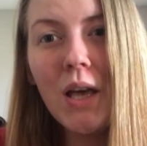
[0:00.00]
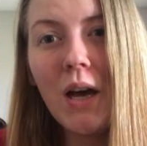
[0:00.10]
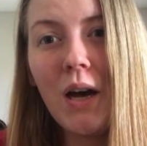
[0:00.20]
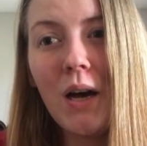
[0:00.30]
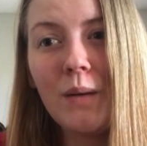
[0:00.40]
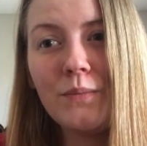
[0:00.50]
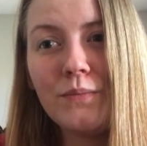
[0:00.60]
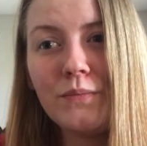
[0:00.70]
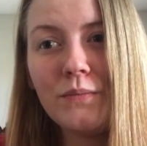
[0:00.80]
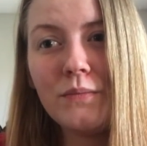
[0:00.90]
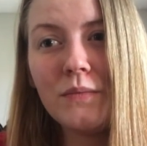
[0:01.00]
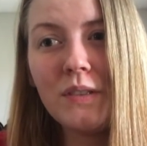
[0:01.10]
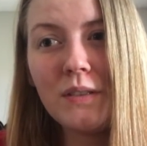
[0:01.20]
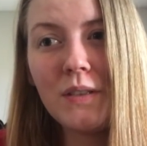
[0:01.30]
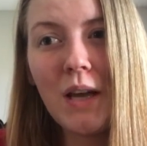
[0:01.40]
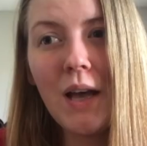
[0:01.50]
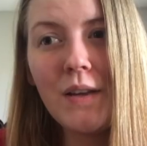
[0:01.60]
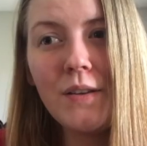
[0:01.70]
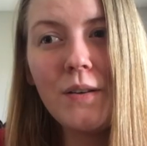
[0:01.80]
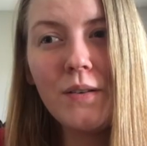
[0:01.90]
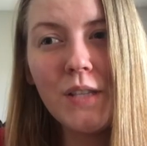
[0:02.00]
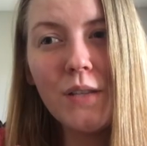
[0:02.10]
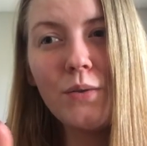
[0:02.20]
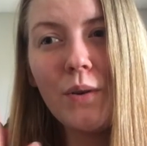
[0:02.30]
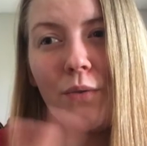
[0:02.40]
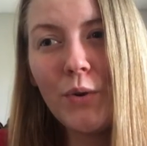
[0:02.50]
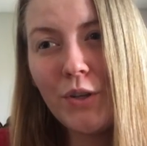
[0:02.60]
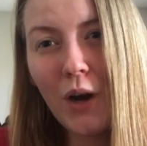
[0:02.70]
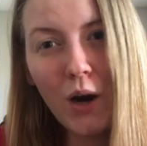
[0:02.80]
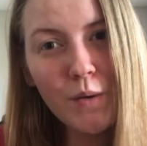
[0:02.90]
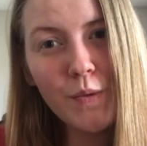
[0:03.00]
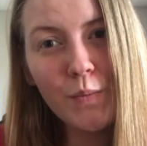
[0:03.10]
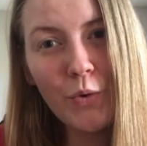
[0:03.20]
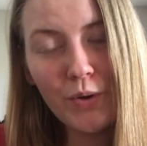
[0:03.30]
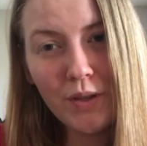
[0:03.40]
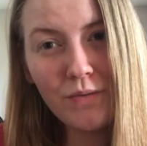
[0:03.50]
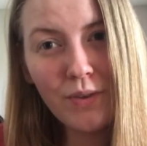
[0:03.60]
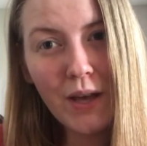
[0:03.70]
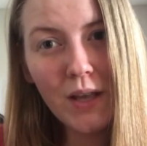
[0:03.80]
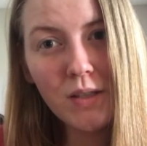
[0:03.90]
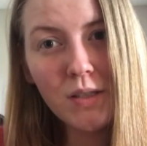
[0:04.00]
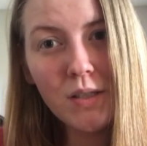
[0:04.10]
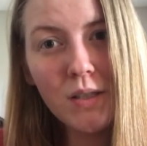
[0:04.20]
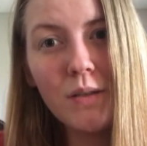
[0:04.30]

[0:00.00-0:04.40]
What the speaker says: I tend to avoid carbs more than fats,